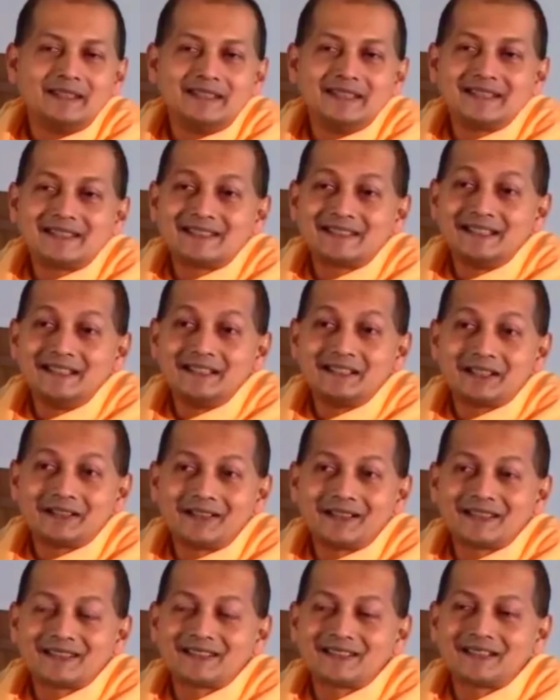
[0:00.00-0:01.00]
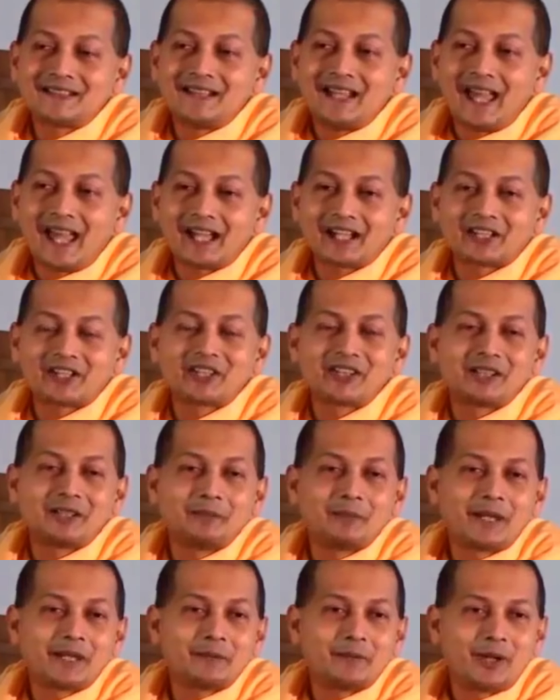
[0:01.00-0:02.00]
disinterested
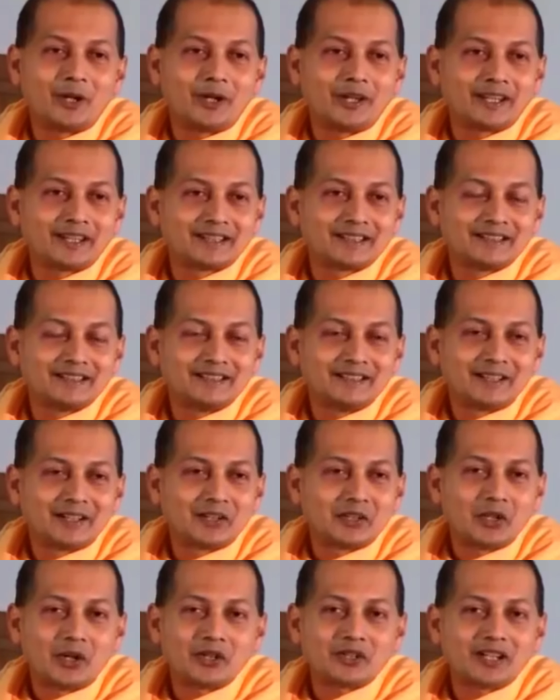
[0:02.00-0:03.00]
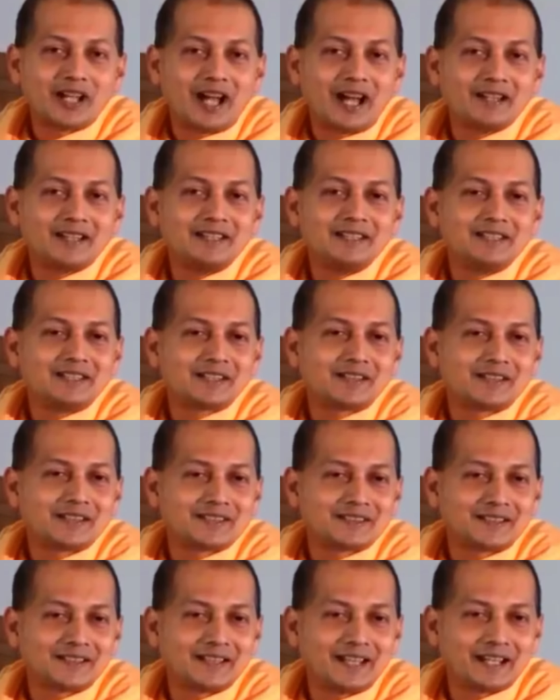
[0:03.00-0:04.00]
action, my boy, not
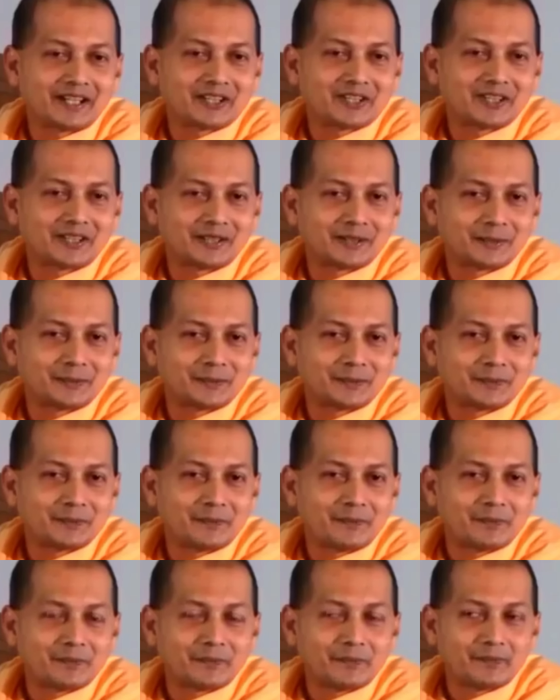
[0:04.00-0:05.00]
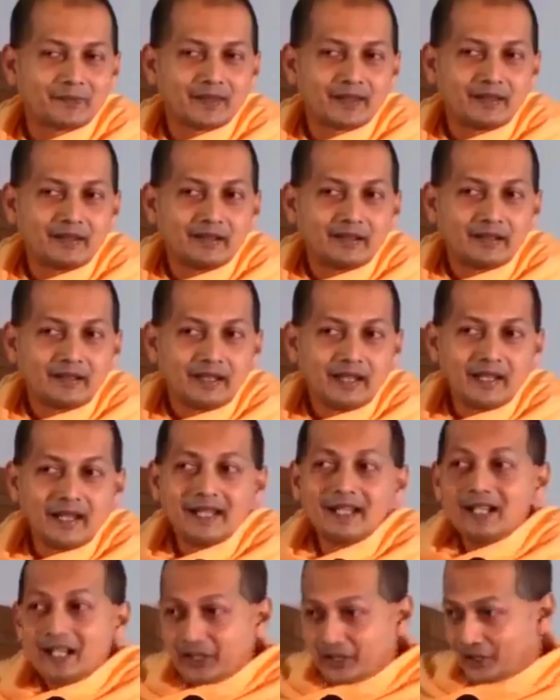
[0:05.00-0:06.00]
uninterested action. In
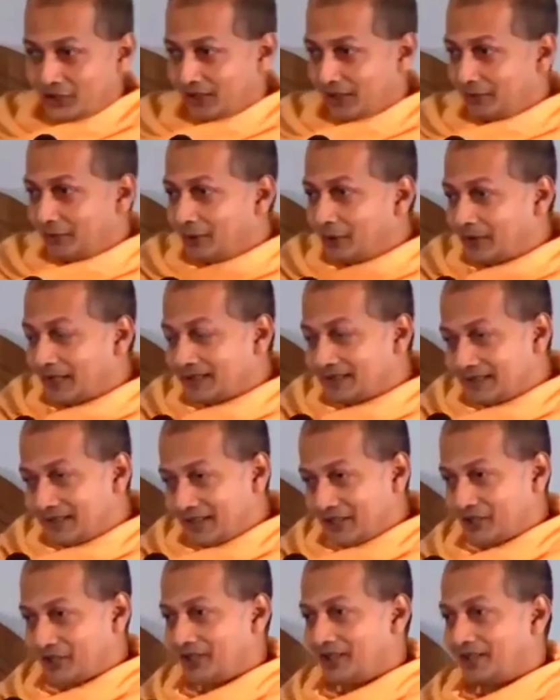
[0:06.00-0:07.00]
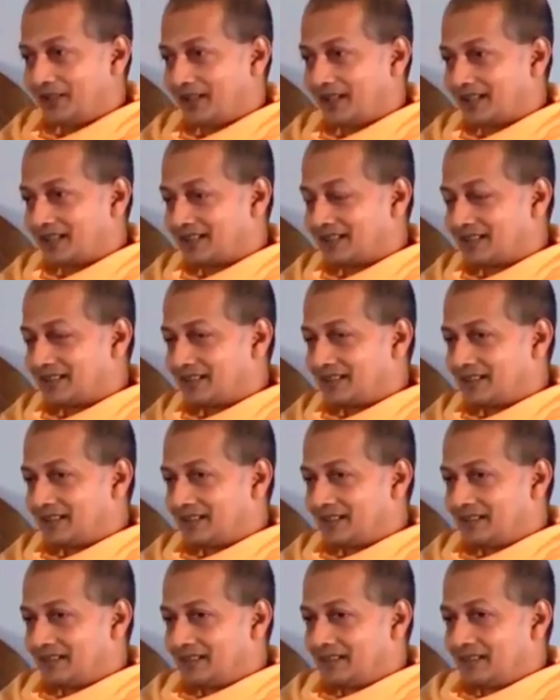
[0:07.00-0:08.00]
English, if you look at the dictionary,
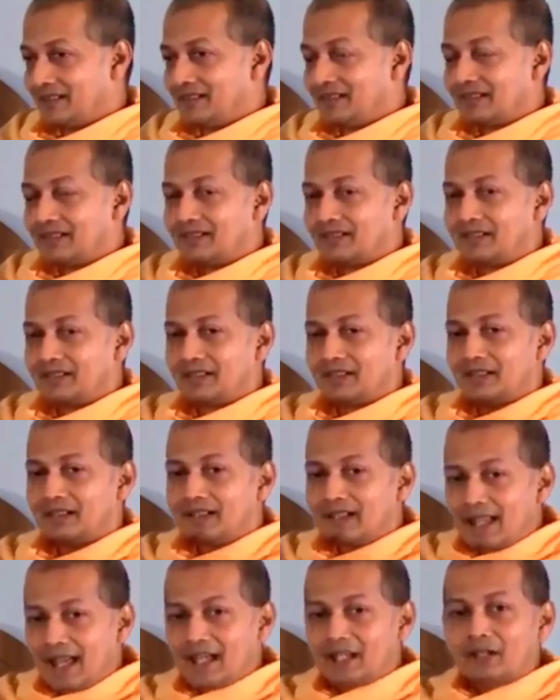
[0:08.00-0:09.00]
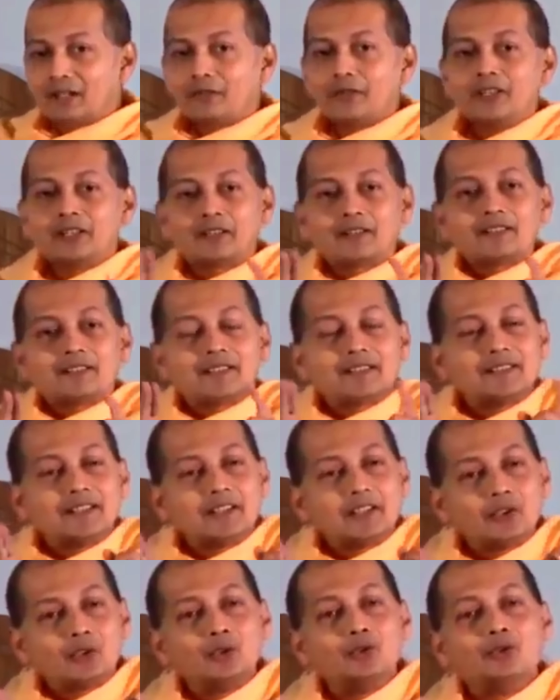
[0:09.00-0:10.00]
lack of interest, there
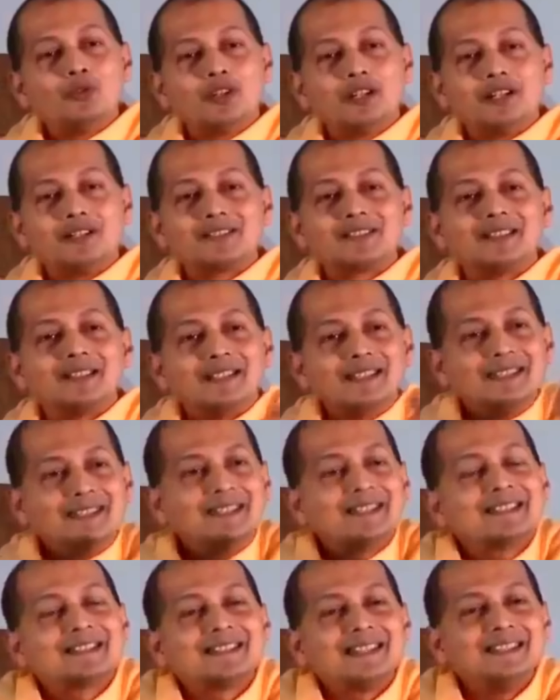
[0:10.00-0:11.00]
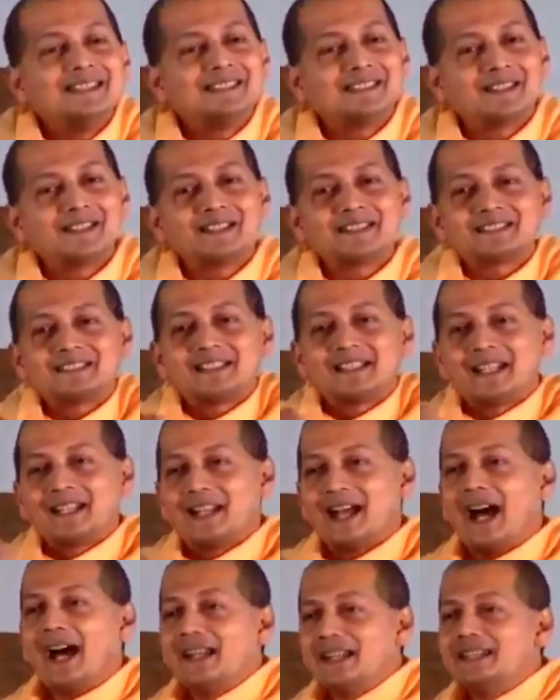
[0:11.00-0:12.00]
are two words, disinterested and
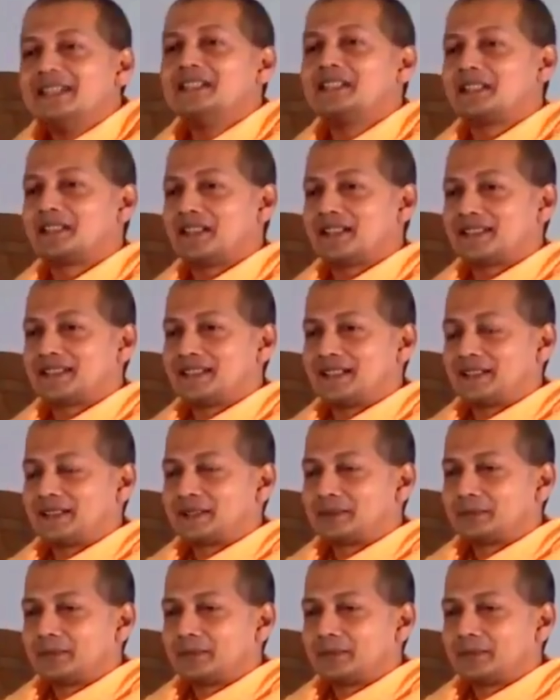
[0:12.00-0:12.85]
uninterested.